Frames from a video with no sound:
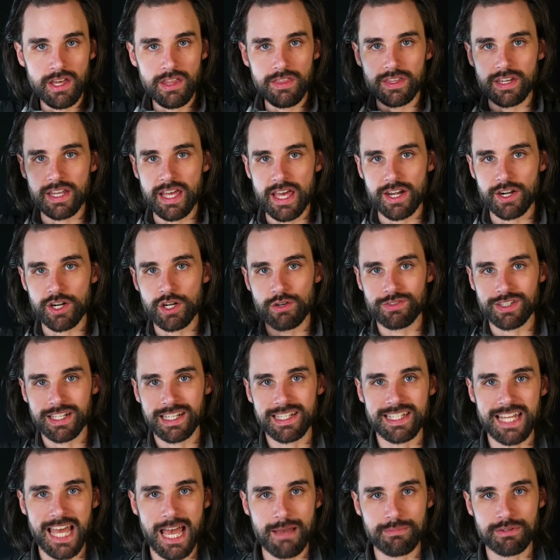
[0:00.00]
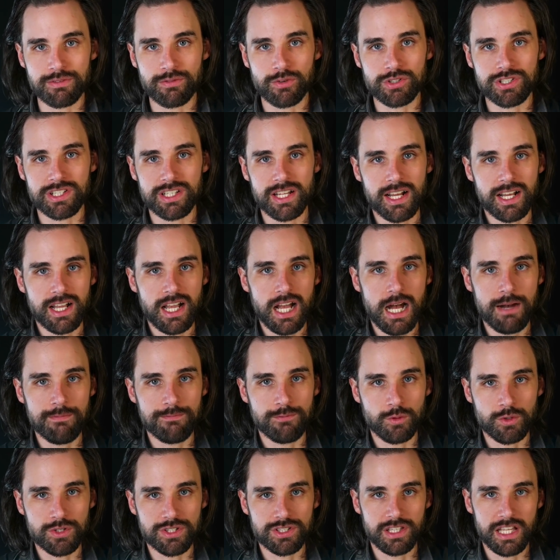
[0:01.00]
then head on over to dappuniversity.com
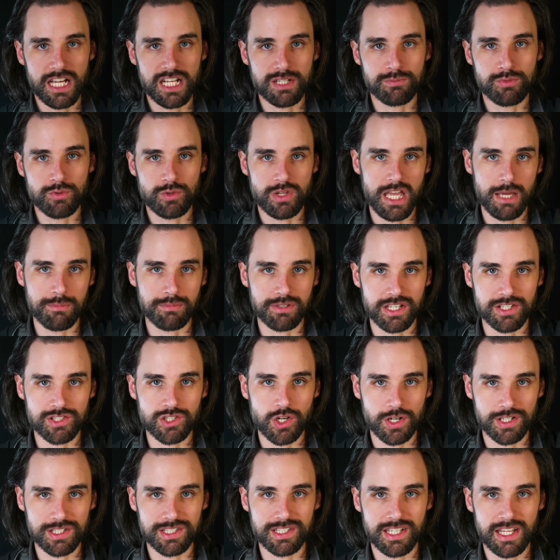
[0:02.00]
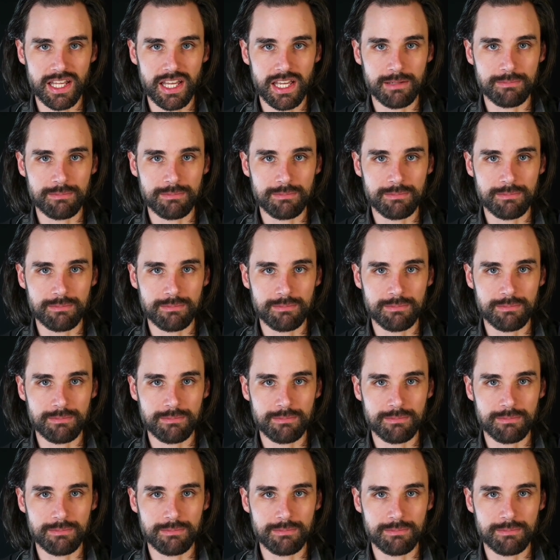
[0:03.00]
forward slash bootcamp to get started today.